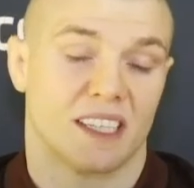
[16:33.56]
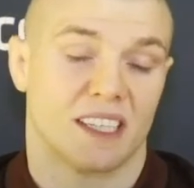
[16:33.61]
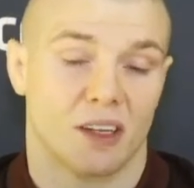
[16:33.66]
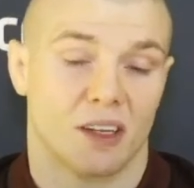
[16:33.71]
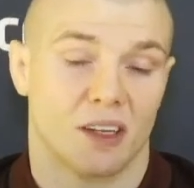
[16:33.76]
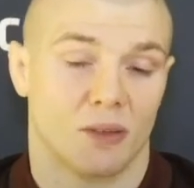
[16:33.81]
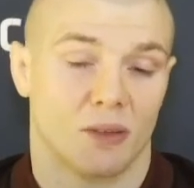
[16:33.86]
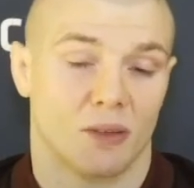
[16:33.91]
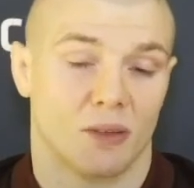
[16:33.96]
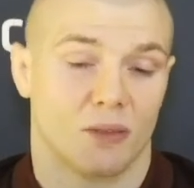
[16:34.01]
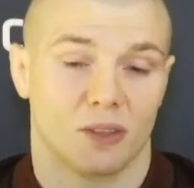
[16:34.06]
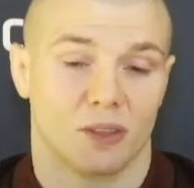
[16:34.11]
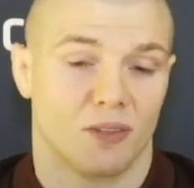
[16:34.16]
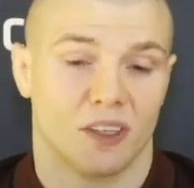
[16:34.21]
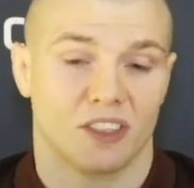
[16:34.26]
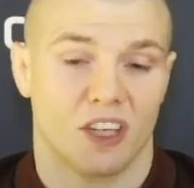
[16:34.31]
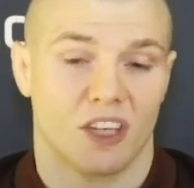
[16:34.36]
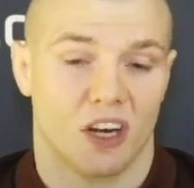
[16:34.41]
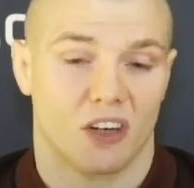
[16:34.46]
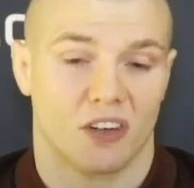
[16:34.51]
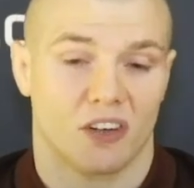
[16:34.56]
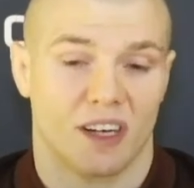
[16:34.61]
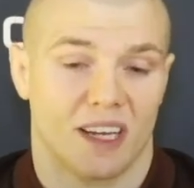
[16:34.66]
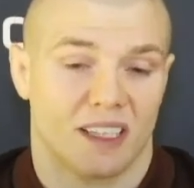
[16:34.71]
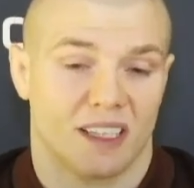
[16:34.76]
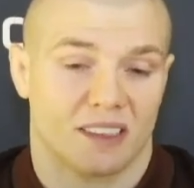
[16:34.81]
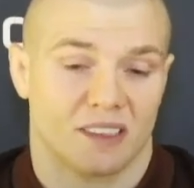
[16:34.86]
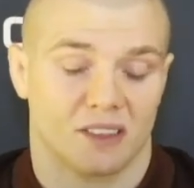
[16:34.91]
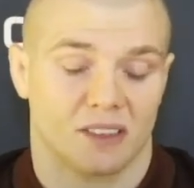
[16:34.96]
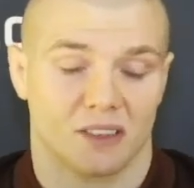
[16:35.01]
To fight Jacare,
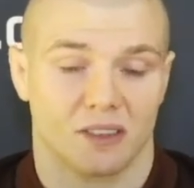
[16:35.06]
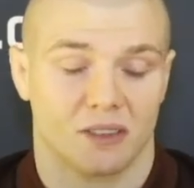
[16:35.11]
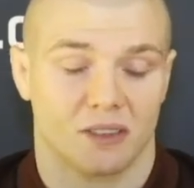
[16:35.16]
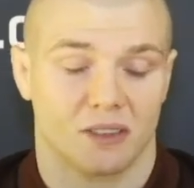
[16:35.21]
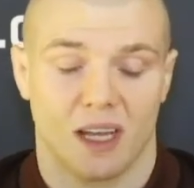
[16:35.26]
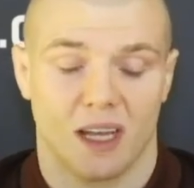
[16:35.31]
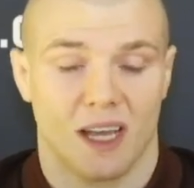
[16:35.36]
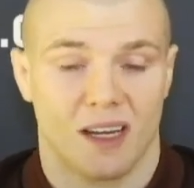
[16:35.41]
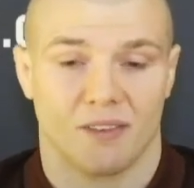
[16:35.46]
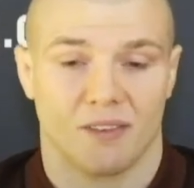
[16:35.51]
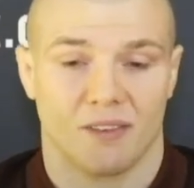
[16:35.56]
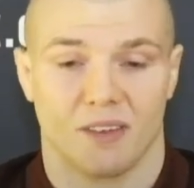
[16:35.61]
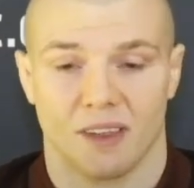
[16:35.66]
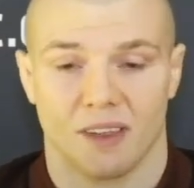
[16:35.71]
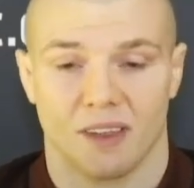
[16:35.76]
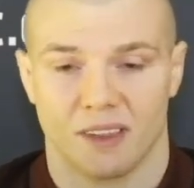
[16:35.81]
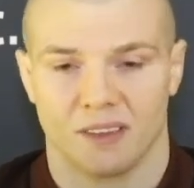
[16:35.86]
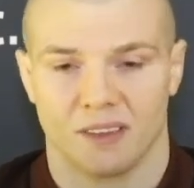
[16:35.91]
so I had a fight.